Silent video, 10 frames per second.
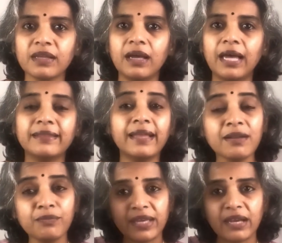and
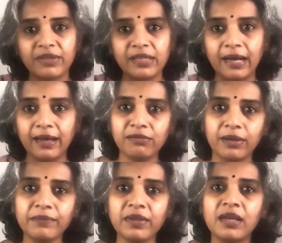then we have the
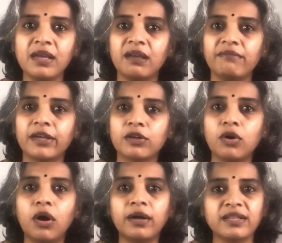Aruvam, where
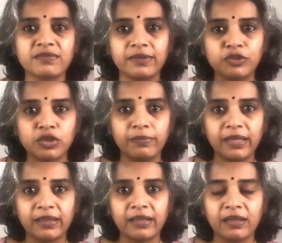God is worshipped
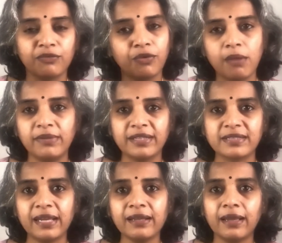in the formless
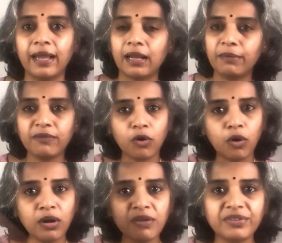state, and above
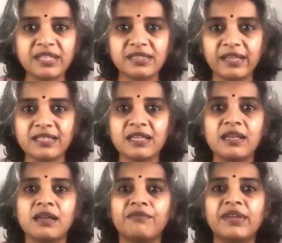all of these things
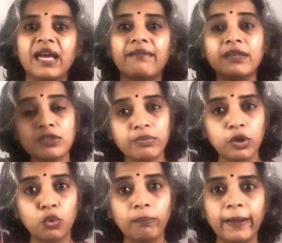we have the
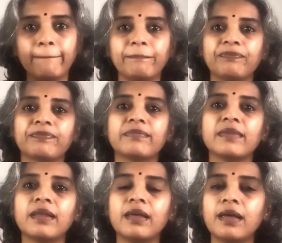Swaroopam.
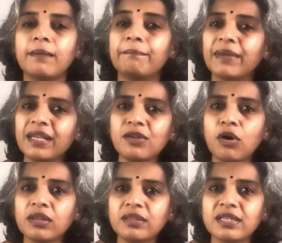Many
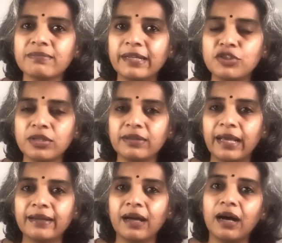authors mention
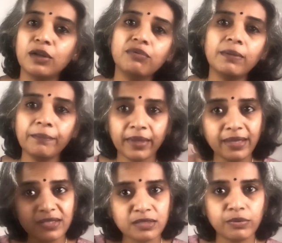that Aruvam
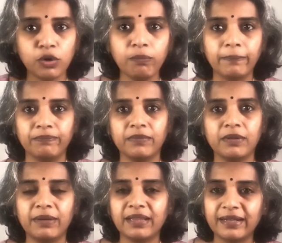is Swaroopam,
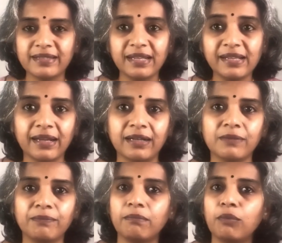but that is incorrect.
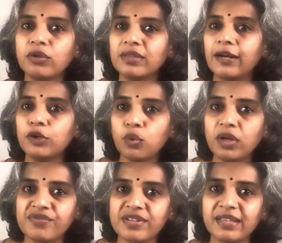Both are two
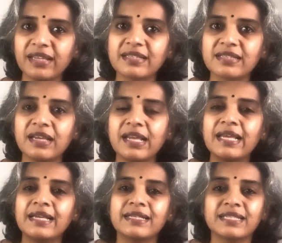different things.
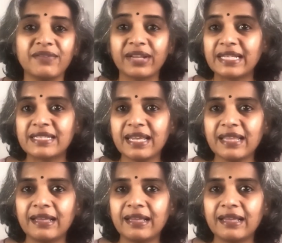See, when I say